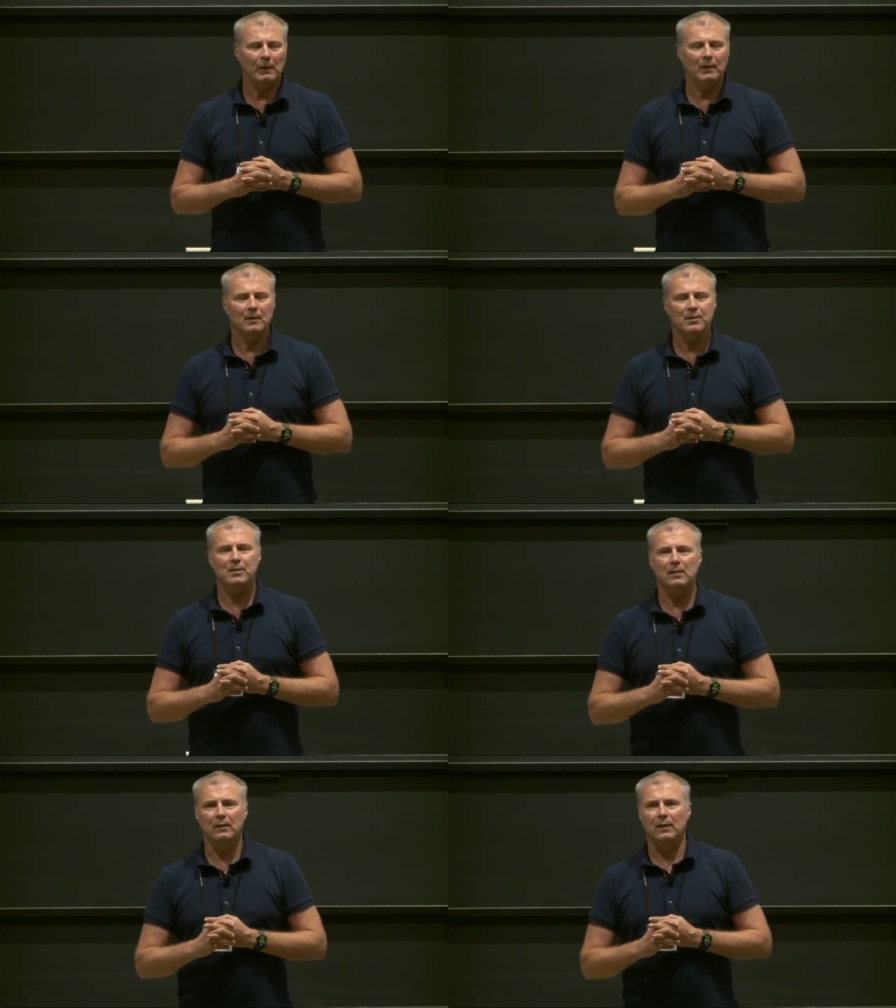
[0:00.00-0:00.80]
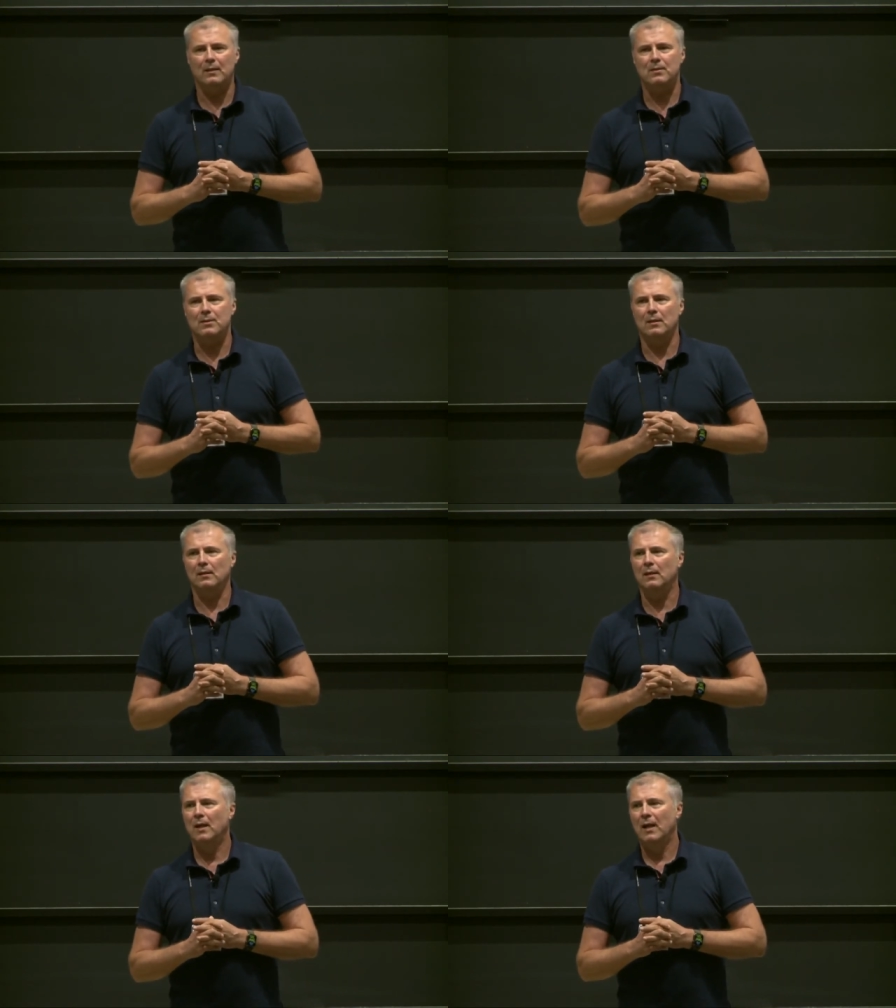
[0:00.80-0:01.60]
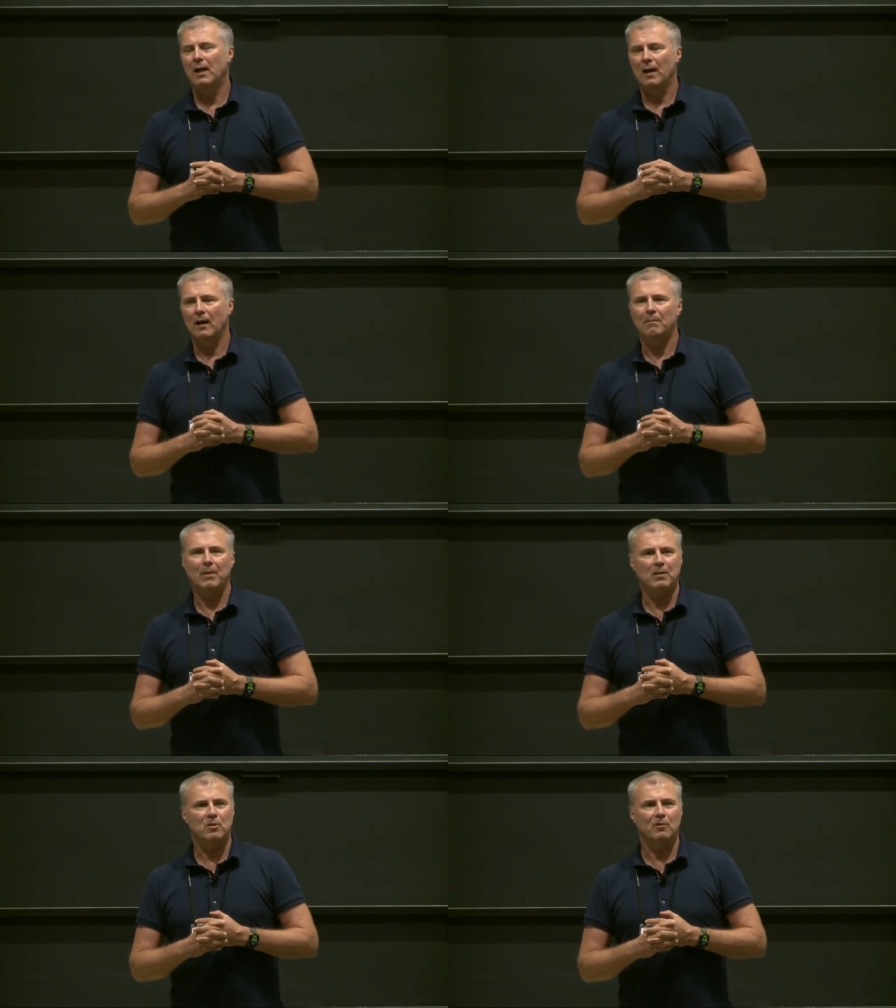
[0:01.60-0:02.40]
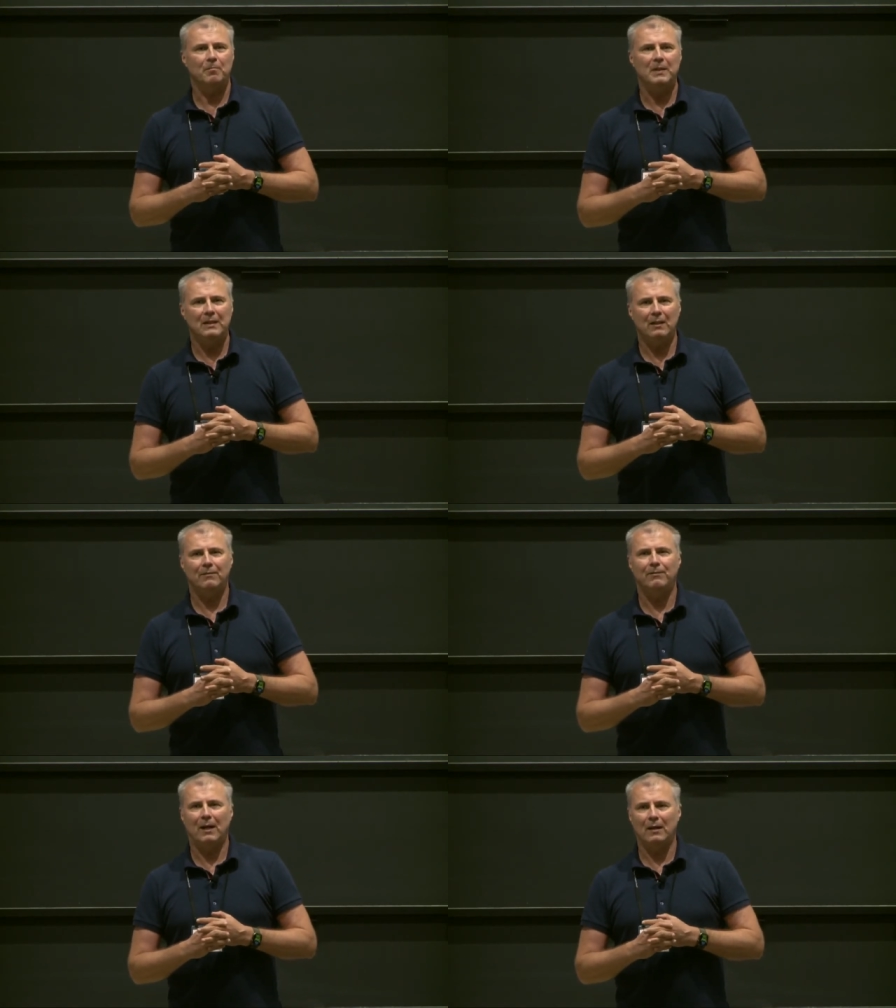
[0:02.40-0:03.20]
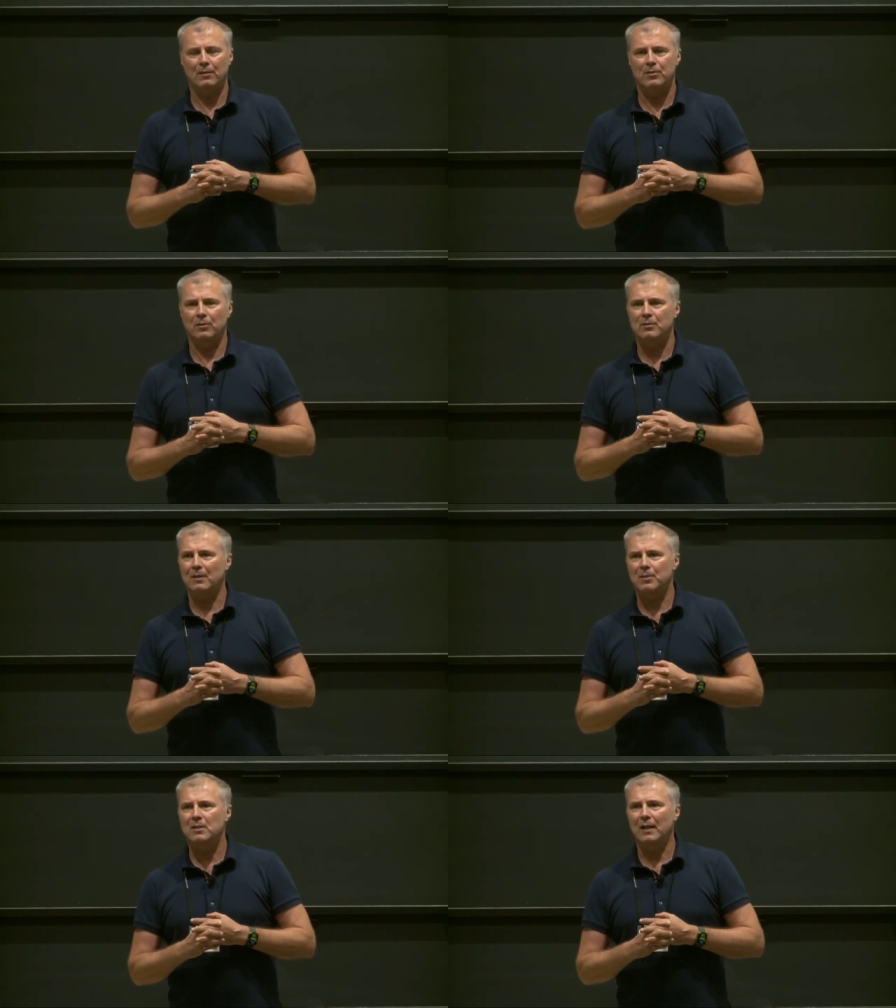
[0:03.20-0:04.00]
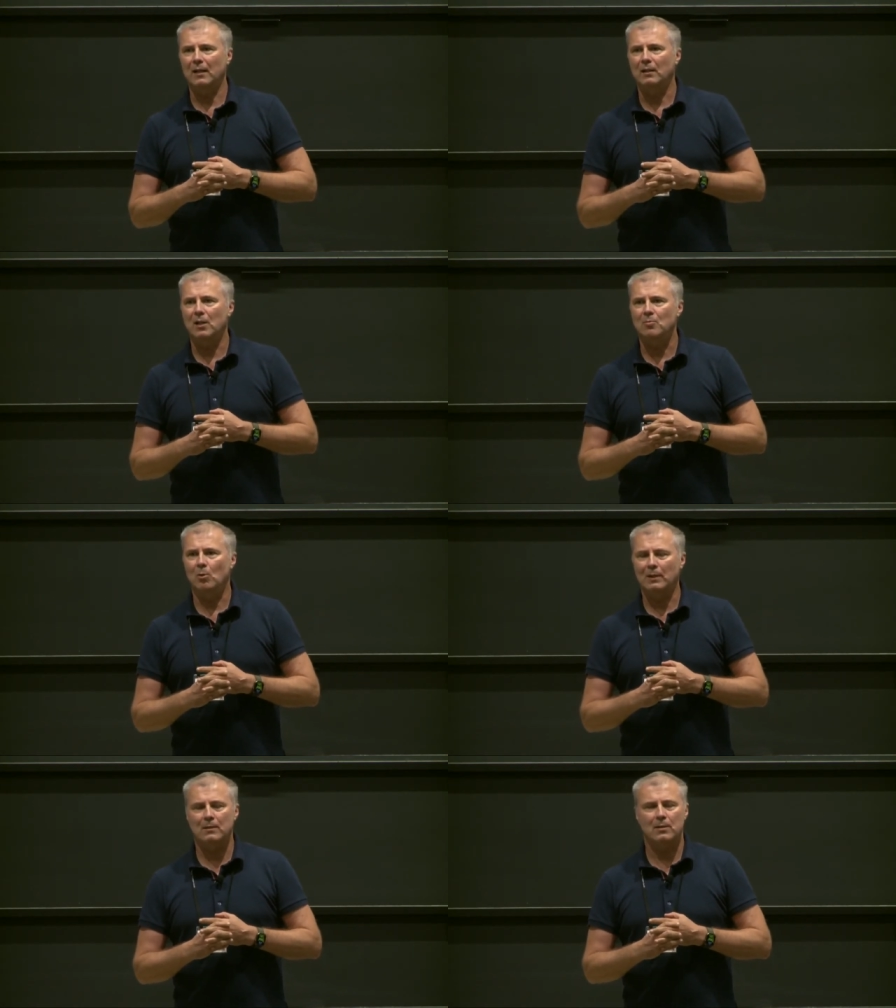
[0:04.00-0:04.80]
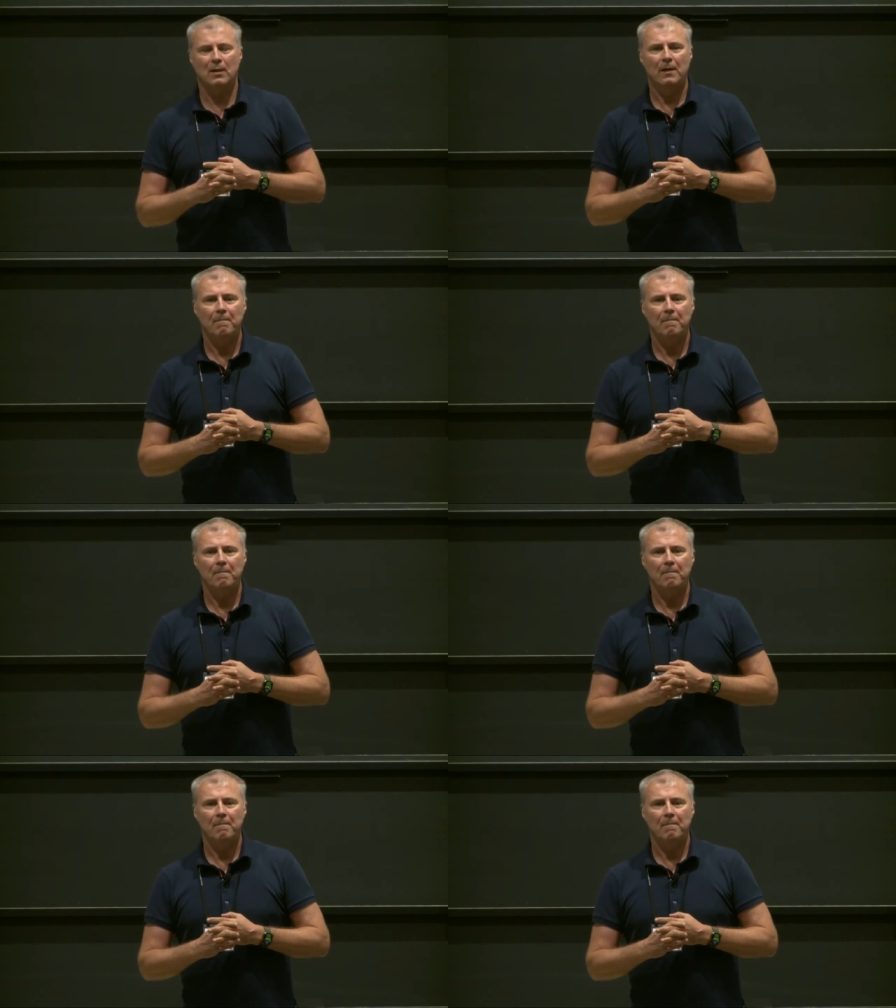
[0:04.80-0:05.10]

else still gets a bunch of PDF files or some static dashboards.